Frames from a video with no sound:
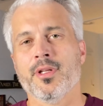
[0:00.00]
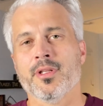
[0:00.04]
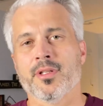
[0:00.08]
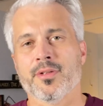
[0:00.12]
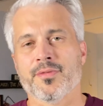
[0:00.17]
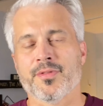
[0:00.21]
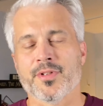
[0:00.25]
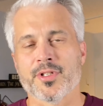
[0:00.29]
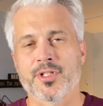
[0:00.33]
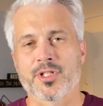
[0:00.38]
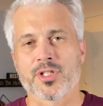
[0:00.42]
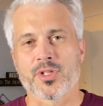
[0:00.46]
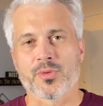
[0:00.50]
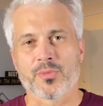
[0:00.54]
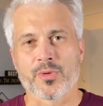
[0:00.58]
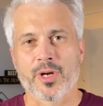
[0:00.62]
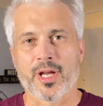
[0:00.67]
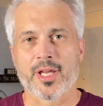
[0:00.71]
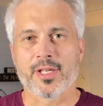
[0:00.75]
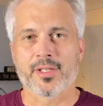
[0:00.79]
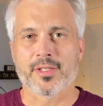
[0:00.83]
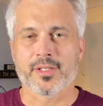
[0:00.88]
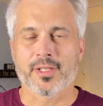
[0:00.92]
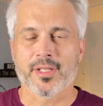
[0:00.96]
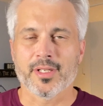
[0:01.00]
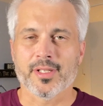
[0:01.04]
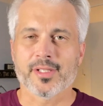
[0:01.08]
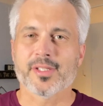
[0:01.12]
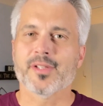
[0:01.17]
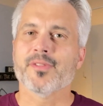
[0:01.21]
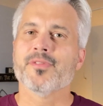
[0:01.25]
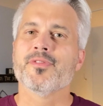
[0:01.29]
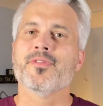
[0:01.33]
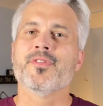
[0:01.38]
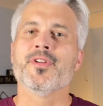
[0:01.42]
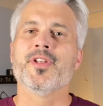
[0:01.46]
to finish the race. It is
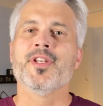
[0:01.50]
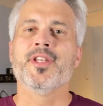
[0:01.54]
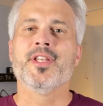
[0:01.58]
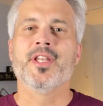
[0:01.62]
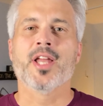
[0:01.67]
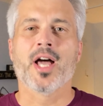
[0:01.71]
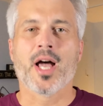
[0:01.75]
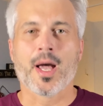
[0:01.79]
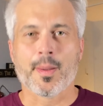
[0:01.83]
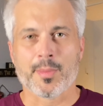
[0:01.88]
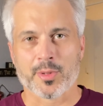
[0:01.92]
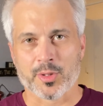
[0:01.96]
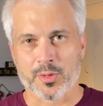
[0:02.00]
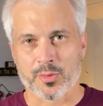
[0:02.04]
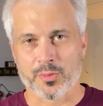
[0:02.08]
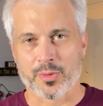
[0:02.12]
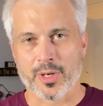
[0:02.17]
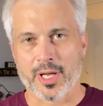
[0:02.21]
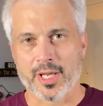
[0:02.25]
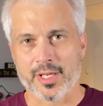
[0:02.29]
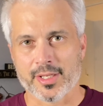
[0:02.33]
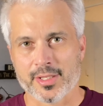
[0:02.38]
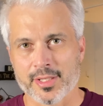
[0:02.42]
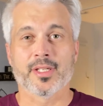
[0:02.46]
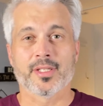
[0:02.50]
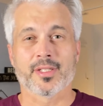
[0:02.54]
a phenomenal race.